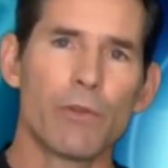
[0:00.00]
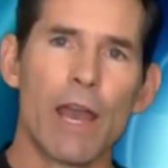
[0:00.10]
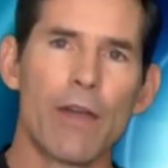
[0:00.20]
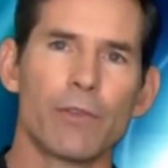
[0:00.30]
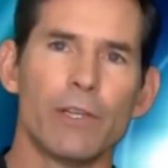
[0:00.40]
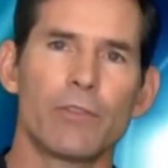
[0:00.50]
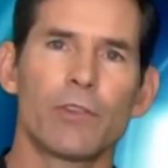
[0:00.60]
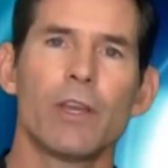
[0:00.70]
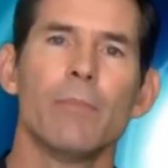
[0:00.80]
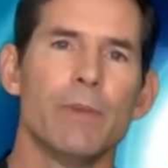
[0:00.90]
your
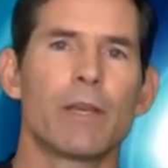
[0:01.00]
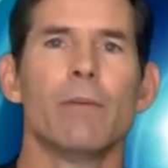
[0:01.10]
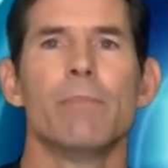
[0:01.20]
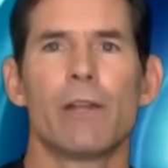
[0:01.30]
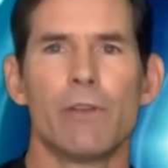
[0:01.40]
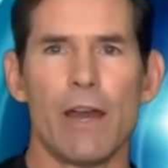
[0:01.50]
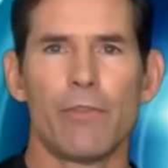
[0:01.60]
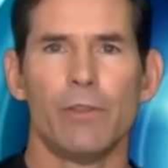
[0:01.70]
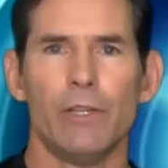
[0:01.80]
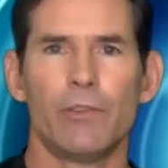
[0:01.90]
athletes become better
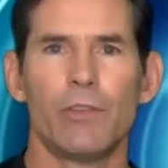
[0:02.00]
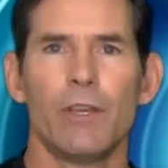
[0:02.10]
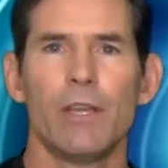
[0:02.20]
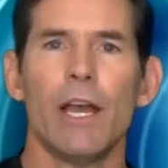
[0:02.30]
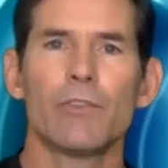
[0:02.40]
athletes.